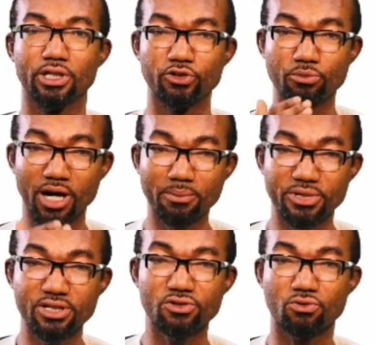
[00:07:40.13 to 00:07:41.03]
Human
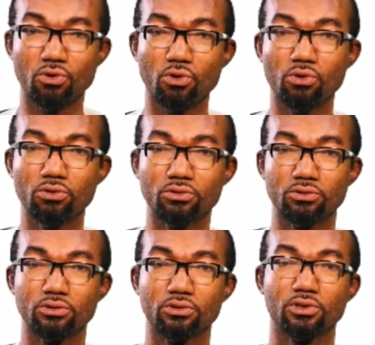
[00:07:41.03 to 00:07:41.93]
beings grow,
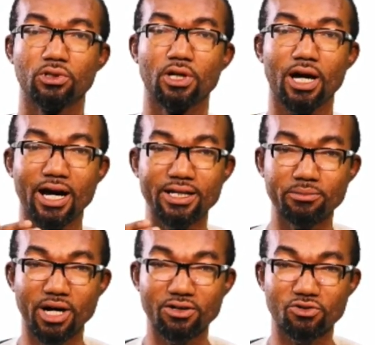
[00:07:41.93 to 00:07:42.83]

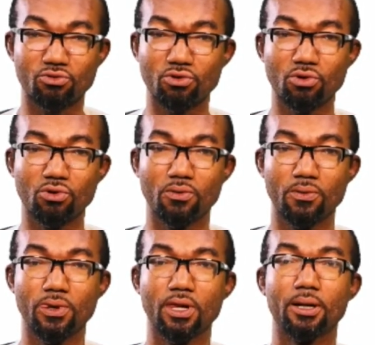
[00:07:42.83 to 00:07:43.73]
animals grow,
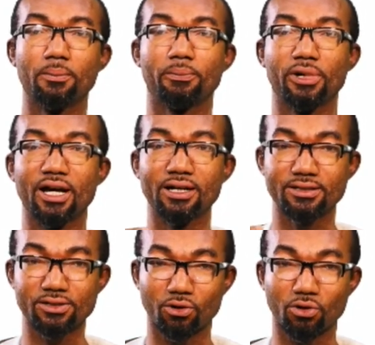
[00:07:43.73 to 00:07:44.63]

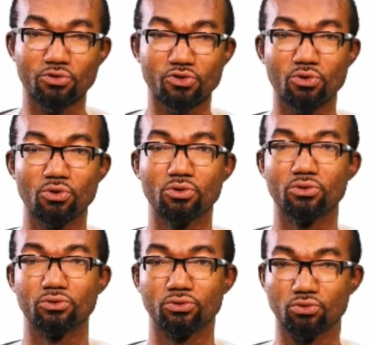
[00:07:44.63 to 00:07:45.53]
plants also
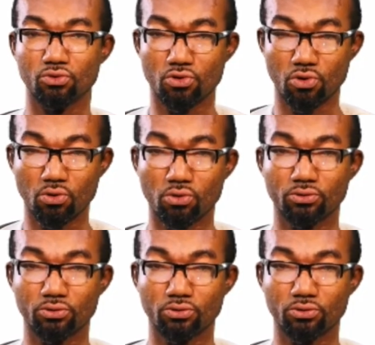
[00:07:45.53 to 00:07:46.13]
grow.